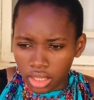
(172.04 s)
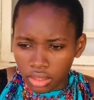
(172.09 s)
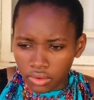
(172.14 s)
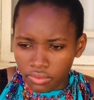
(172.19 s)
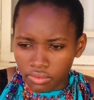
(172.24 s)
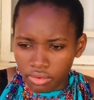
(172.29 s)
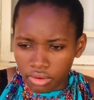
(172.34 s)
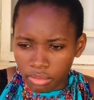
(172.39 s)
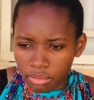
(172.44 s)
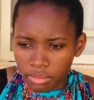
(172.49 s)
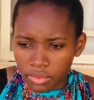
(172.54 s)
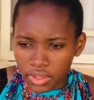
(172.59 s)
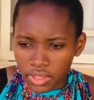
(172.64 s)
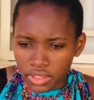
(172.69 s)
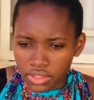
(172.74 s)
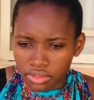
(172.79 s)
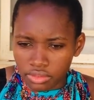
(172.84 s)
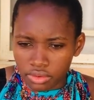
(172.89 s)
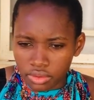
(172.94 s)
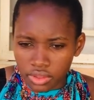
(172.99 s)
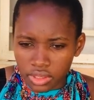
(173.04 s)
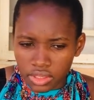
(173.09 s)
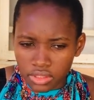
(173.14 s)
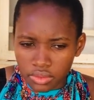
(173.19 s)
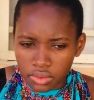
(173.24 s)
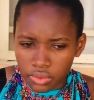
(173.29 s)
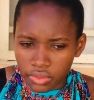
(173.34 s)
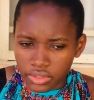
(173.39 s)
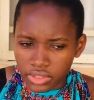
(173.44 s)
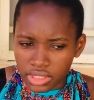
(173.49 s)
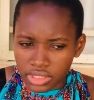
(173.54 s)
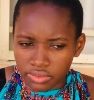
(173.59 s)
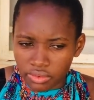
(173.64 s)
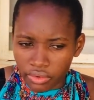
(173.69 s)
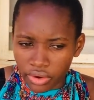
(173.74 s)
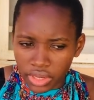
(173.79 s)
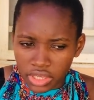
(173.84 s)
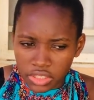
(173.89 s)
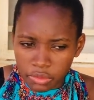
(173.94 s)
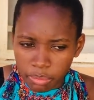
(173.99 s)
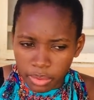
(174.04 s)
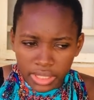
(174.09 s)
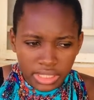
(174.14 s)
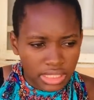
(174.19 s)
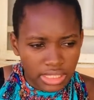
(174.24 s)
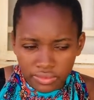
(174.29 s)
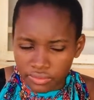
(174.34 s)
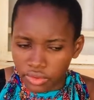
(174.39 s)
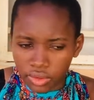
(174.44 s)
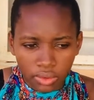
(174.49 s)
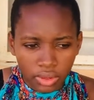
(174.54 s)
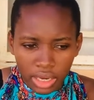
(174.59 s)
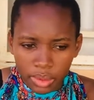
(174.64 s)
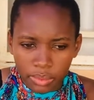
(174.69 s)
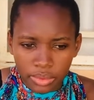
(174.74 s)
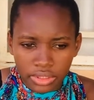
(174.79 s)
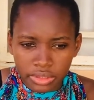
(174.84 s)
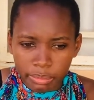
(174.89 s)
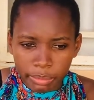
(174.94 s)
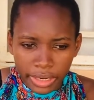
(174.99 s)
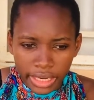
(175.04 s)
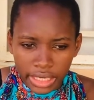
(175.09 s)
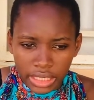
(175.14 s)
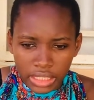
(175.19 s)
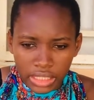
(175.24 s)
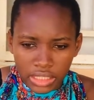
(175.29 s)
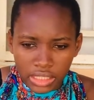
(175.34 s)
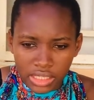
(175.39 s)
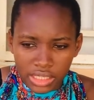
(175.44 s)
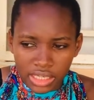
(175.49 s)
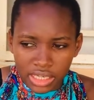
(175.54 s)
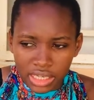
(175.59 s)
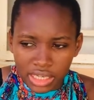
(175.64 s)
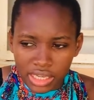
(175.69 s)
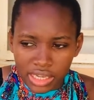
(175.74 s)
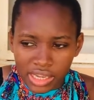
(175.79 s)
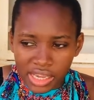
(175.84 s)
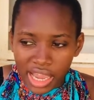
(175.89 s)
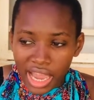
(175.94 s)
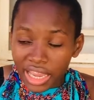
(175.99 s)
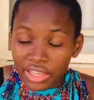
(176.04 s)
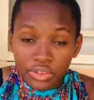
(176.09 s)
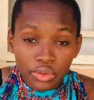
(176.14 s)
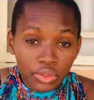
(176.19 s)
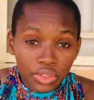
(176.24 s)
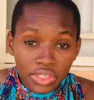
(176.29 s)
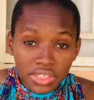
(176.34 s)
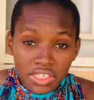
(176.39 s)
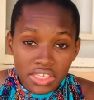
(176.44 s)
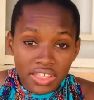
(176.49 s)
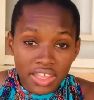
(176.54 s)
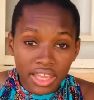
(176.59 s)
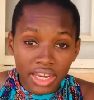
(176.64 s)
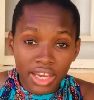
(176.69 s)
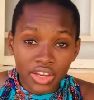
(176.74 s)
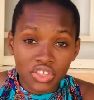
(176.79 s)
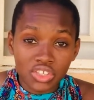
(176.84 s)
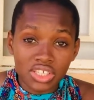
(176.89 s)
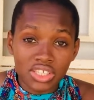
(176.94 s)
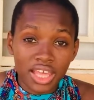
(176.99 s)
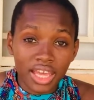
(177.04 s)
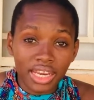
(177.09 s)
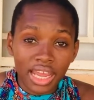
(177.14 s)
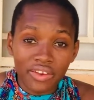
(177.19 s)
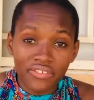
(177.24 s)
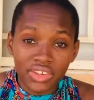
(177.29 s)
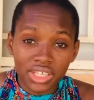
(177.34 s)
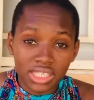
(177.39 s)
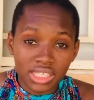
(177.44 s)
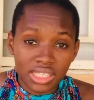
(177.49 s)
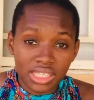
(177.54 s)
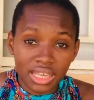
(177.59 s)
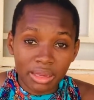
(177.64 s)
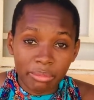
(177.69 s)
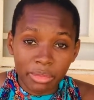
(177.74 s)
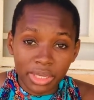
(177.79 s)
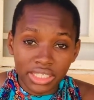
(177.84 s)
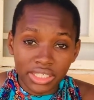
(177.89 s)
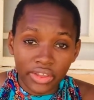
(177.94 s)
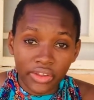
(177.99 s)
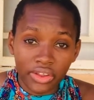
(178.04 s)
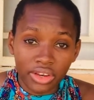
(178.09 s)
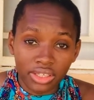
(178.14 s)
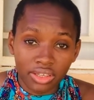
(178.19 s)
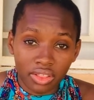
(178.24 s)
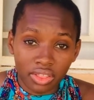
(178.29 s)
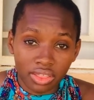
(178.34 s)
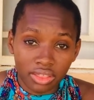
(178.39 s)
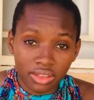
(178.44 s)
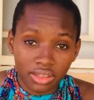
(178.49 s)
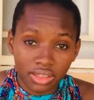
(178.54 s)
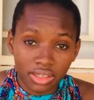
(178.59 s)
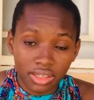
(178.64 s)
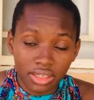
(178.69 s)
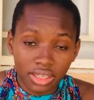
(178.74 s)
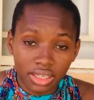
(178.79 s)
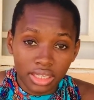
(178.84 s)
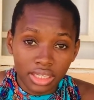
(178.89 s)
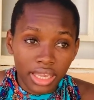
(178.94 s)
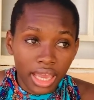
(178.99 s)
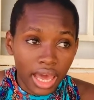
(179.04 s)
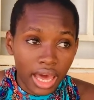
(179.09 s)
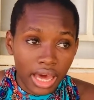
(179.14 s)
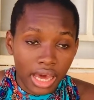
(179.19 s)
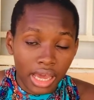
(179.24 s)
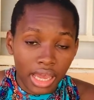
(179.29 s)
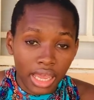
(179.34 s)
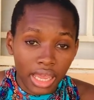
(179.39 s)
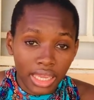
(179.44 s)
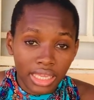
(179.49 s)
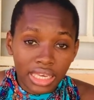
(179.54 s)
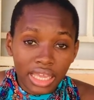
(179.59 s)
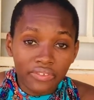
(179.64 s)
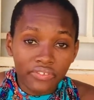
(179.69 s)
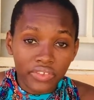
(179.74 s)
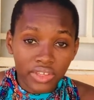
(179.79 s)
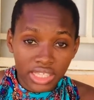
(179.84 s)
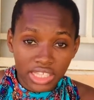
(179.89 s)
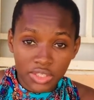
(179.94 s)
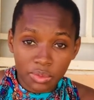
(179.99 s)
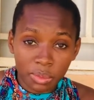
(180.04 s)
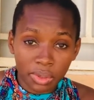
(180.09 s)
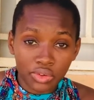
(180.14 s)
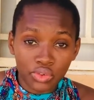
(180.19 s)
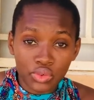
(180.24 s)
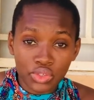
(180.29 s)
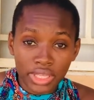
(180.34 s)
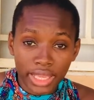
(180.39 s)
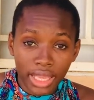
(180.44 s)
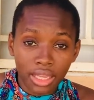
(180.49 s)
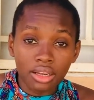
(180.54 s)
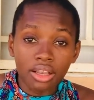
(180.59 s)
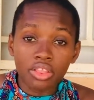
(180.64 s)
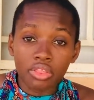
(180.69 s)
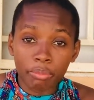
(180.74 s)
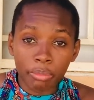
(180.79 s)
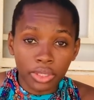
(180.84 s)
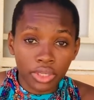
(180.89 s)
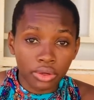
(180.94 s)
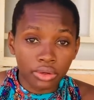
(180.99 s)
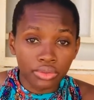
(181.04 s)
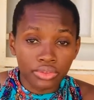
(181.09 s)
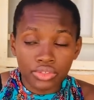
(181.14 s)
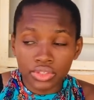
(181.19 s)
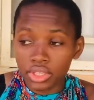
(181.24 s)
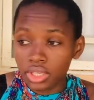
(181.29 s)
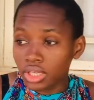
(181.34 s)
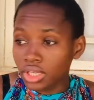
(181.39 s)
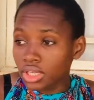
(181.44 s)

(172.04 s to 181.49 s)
from this to this, oh, this is very expensive, no, I won't buy it, I noticed that actually that affects their mental health. Yeah, it affects one's health because